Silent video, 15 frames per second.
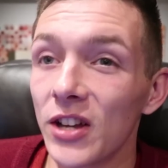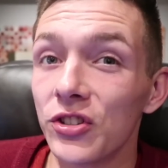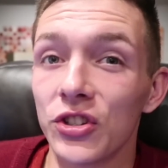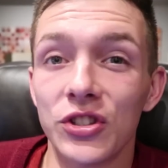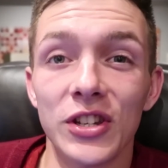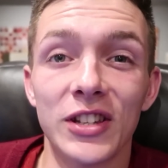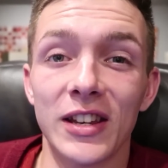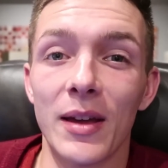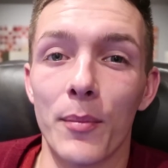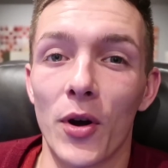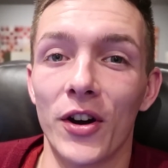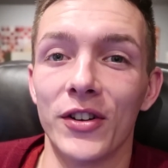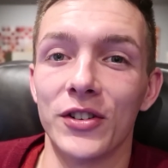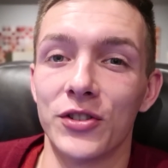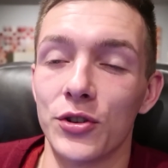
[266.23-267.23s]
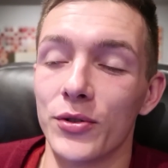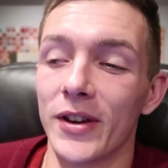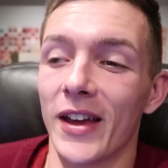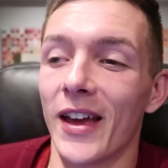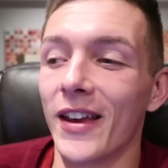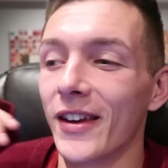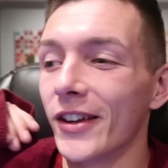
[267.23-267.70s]
I just need to get Martin to tune
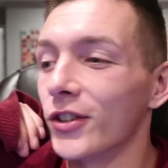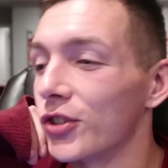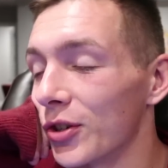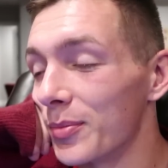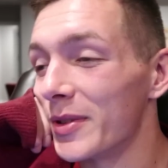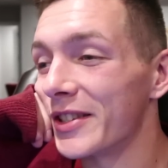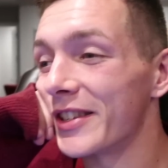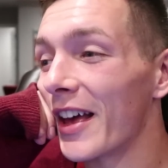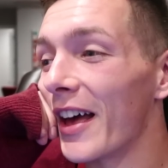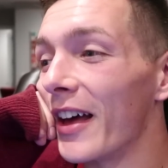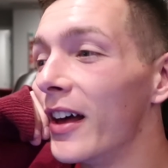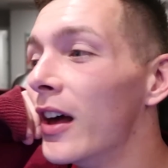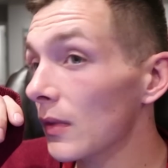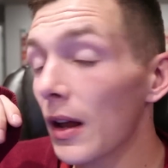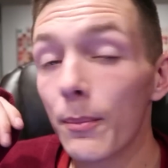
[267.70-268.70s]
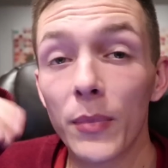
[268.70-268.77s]
it and it should be set.